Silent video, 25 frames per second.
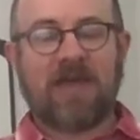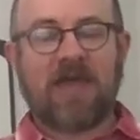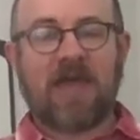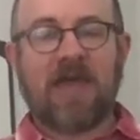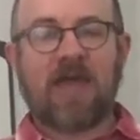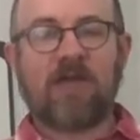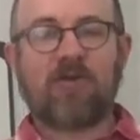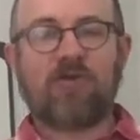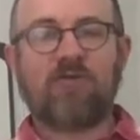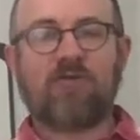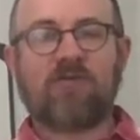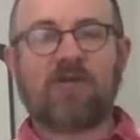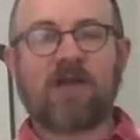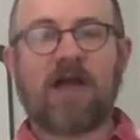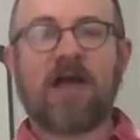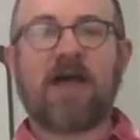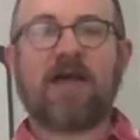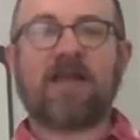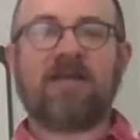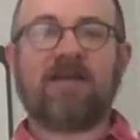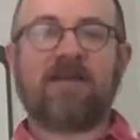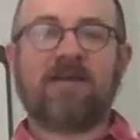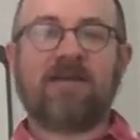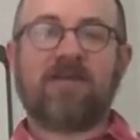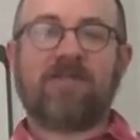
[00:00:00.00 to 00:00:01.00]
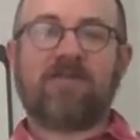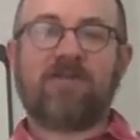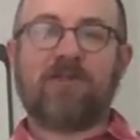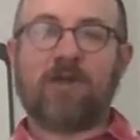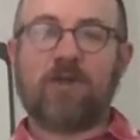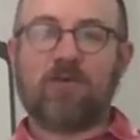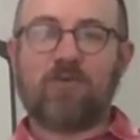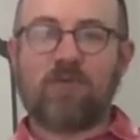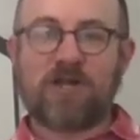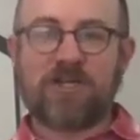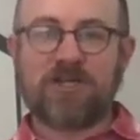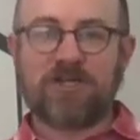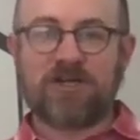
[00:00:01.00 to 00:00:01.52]
and you've got the
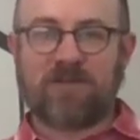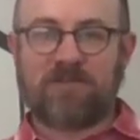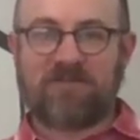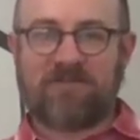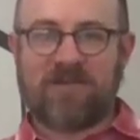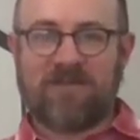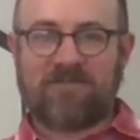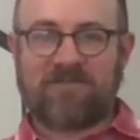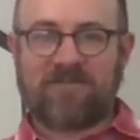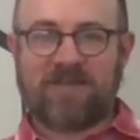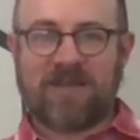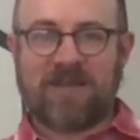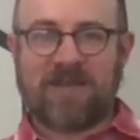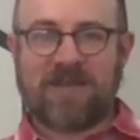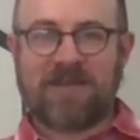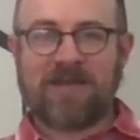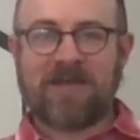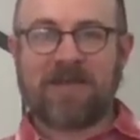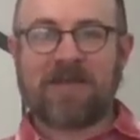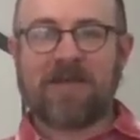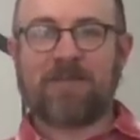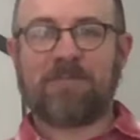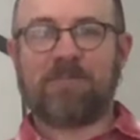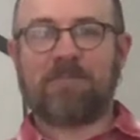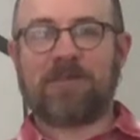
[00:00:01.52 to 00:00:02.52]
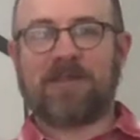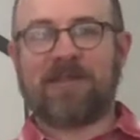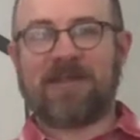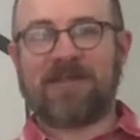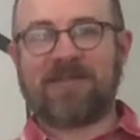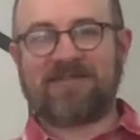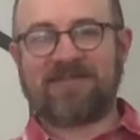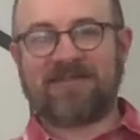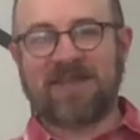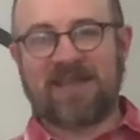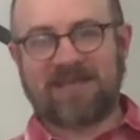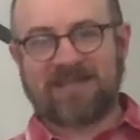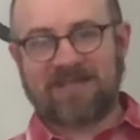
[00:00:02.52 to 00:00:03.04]
original 50
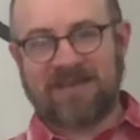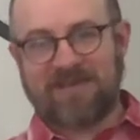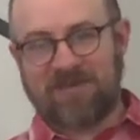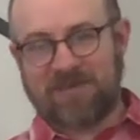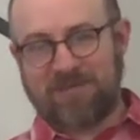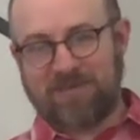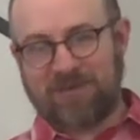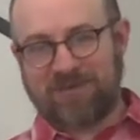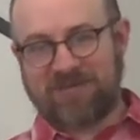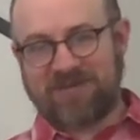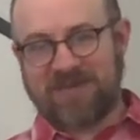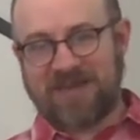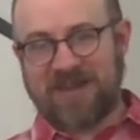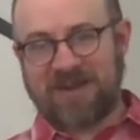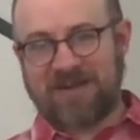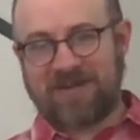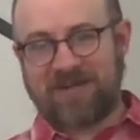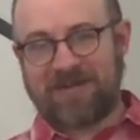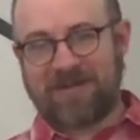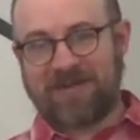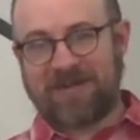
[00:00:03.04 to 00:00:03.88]
plus that 7%